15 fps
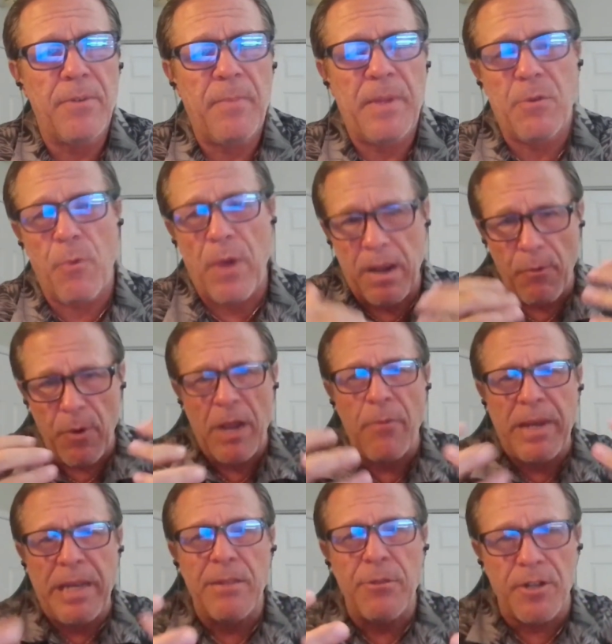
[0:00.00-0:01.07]
I mean, the way, way
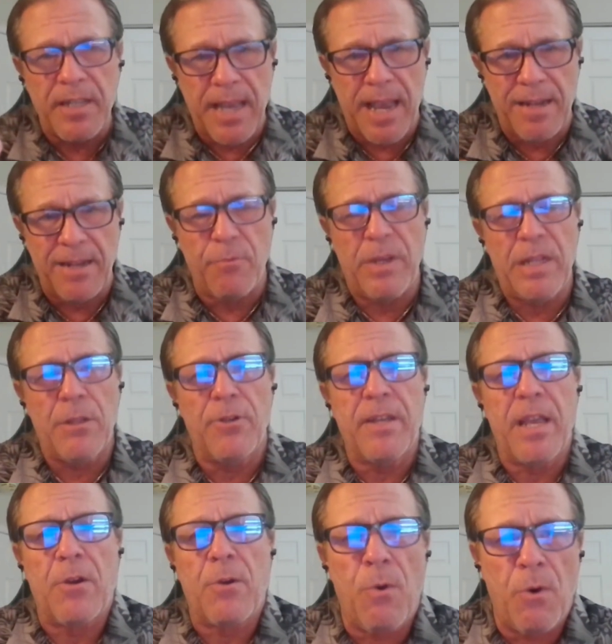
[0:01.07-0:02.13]
we look at it, we look
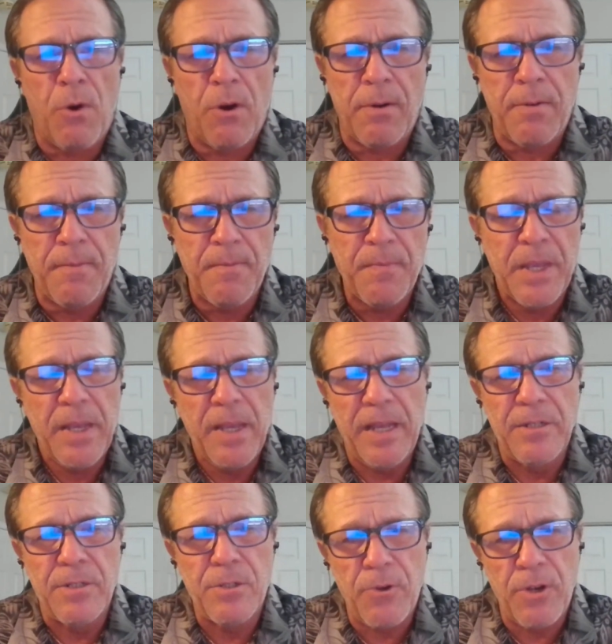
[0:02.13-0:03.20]
at corn and
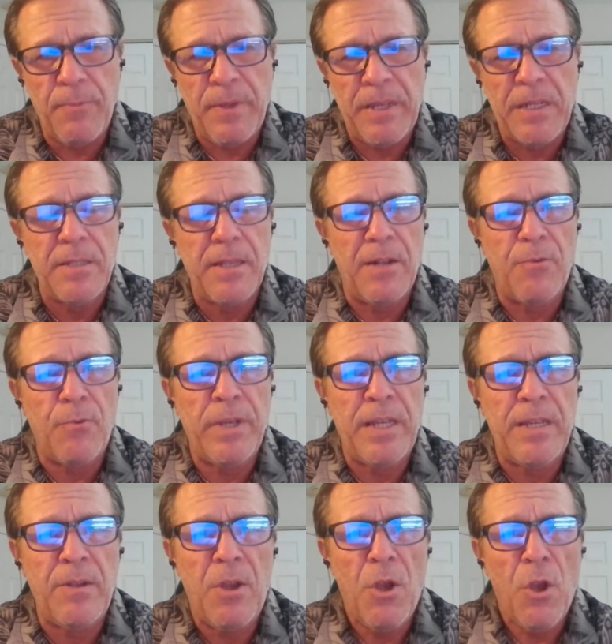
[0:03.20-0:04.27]
soybeans and
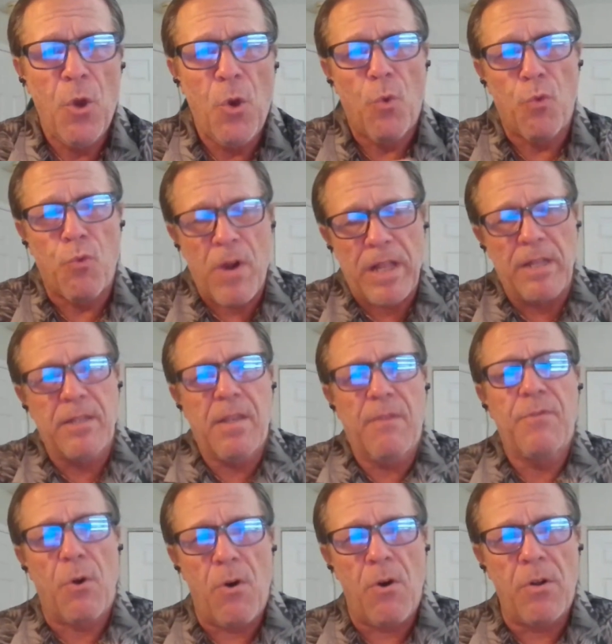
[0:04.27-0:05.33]
wheat relative
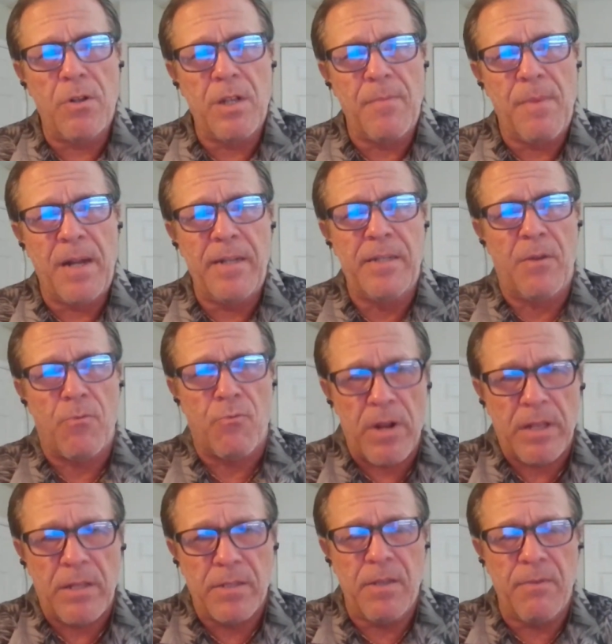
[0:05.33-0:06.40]
to all commodities and
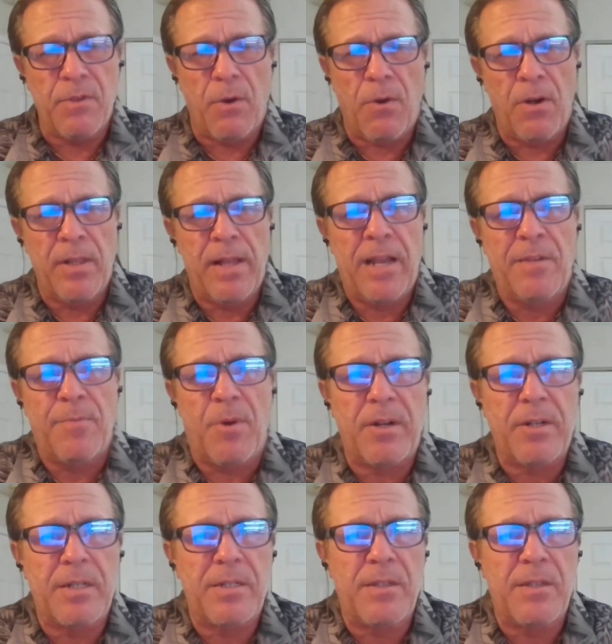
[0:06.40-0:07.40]
relative to all ag markets.